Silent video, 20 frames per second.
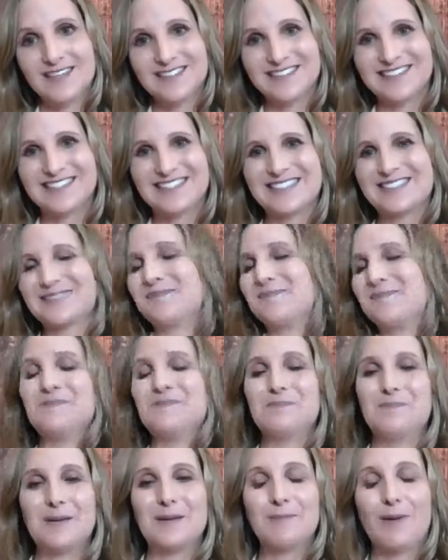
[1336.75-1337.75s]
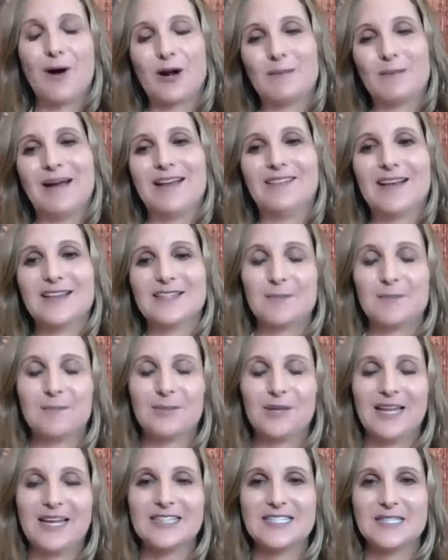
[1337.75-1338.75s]
So this is a big part of my lesson
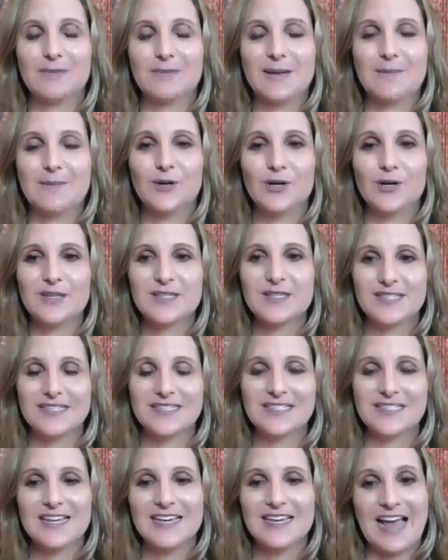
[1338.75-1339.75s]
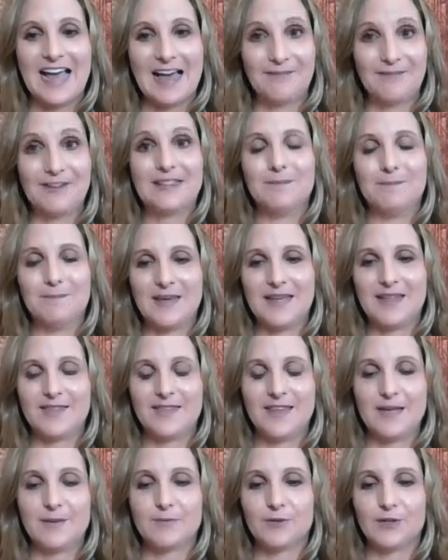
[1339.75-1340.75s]
plans in my books, is having them be
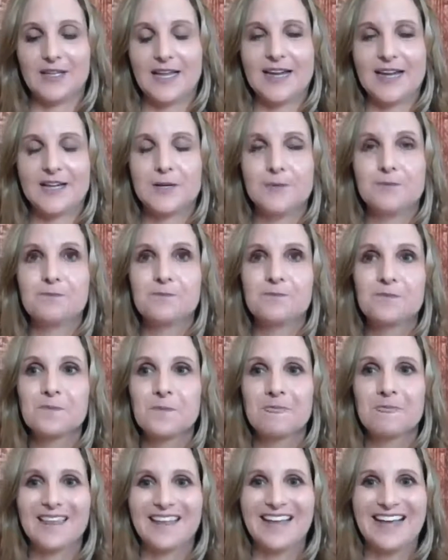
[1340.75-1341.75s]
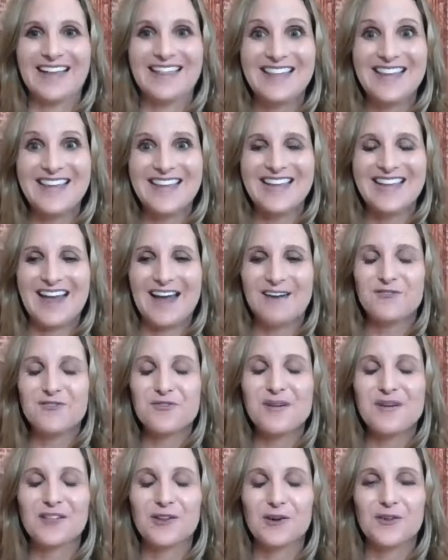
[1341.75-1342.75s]
theme related. And then
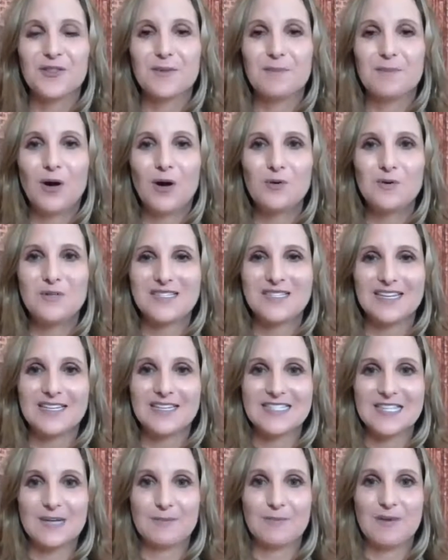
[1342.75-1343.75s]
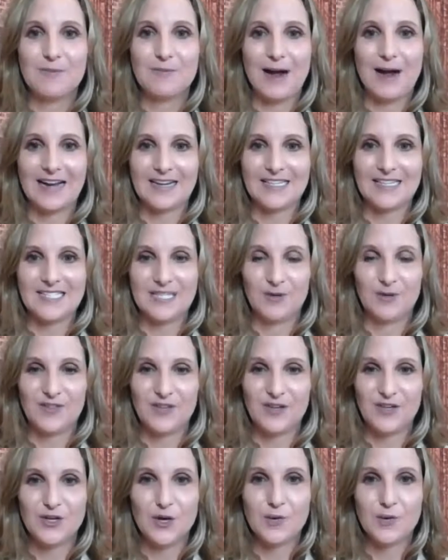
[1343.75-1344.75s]
after we learn the poses, then we practice them
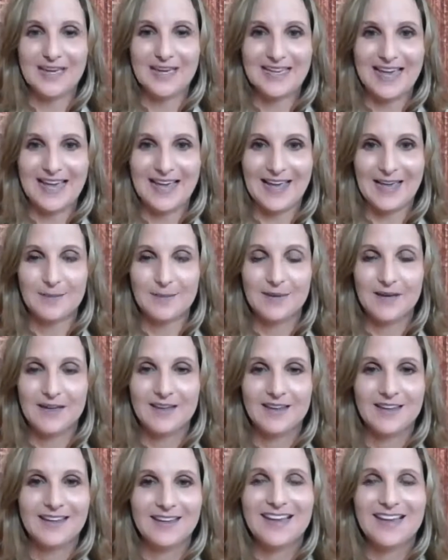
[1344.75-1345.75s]
with a yoga game.